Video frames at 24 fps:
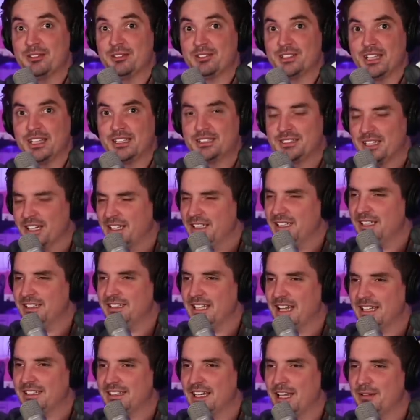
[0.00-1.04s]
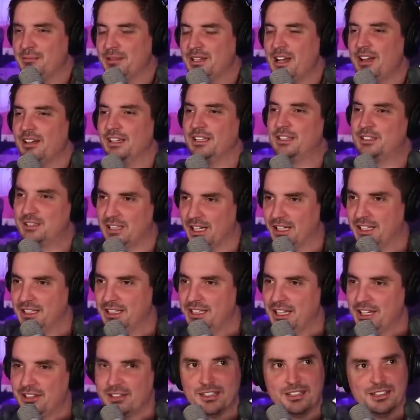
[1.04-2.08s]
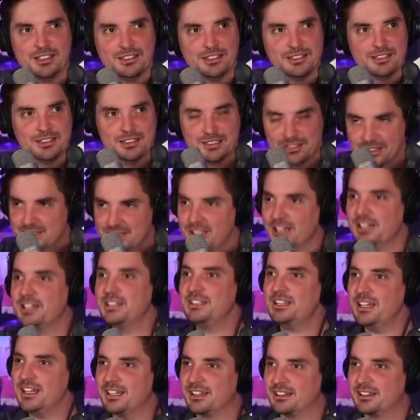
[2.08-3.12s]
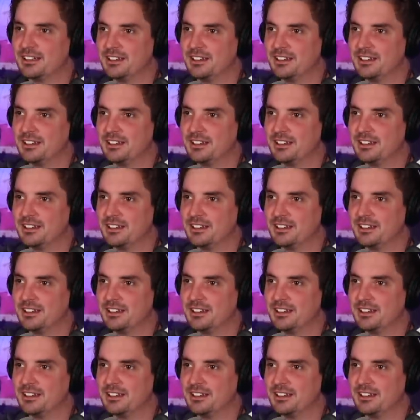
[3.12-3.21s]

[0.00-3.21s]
It was like suck yeah. a dick, Zach Sang, but not like suck a dick, like suck a dick.